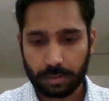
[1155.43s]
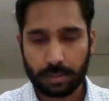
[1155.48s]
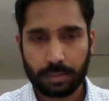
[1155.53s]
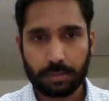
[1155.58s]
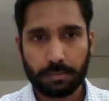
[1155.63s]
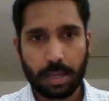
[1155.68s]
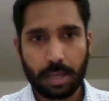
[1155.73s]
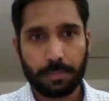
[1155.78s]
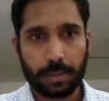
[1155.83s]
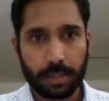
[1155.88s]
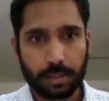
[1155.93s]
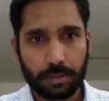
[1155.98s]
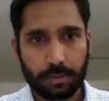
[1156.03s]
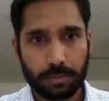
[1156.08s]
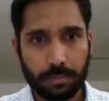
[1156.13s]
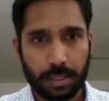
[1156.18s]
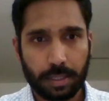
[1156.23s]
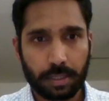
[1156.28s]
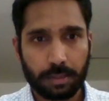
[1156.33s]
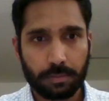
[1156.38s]
It's mapping
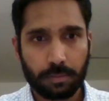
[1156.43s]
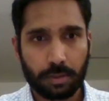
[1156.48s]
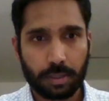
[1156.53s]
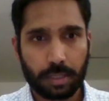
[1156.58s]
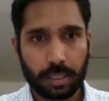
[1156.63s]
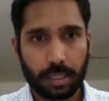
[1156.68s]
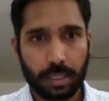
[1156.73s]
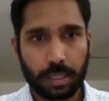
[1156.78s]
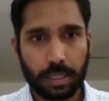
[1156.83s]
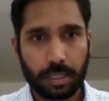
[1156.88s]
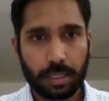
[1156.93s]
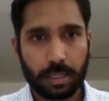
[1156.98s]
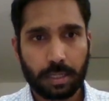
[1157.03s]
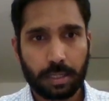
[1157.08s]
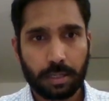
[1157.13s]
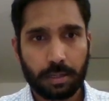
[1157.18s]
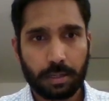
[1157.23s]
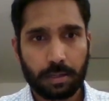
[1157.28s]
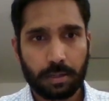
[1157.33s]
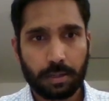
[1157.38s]
to make it more clear.
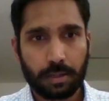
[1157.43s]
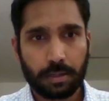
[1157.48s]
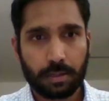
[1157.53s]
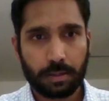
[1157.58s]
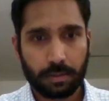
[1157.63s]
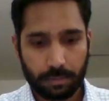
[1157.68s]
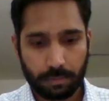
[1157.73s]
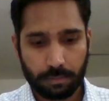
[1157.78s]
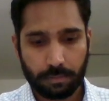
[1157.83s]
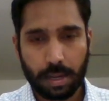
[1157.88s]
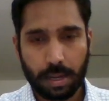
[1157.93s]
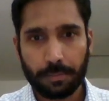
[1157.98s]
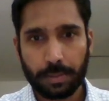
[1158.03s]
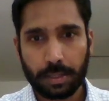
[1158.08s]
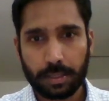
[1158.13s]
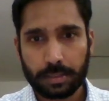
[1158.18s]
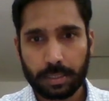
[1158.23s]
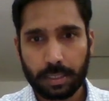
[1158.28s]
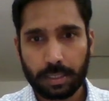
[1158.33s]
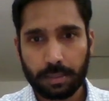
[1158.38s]

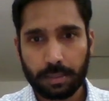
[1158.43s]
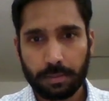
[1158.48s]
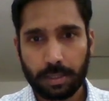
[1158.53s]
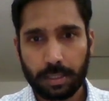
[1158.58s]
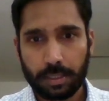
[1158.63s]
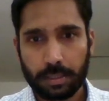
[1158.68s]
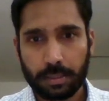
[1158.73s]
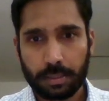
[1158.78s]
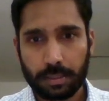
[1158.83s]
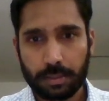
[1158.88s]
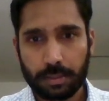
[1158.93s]
Mapping sentiment.